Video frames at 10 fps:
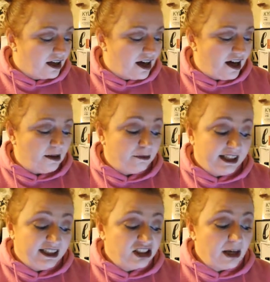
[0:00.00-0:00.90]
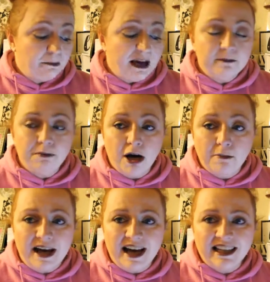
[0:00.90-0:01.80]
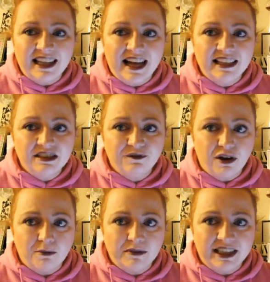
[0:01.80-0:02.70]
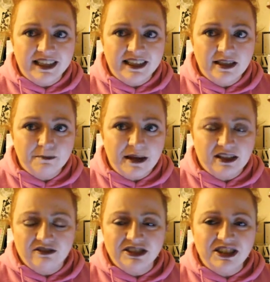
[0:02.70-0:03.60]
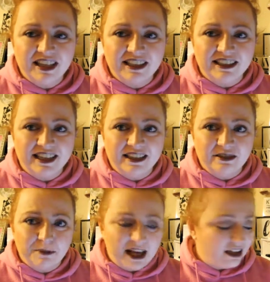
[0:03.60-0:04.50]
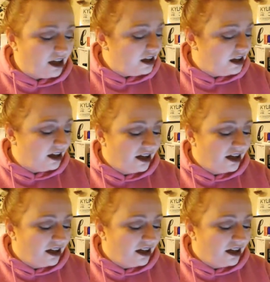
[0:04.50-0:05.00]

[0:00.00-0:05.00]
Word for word: and the Champagne Pop highlight from the Becca and Jaclyn Hill palette.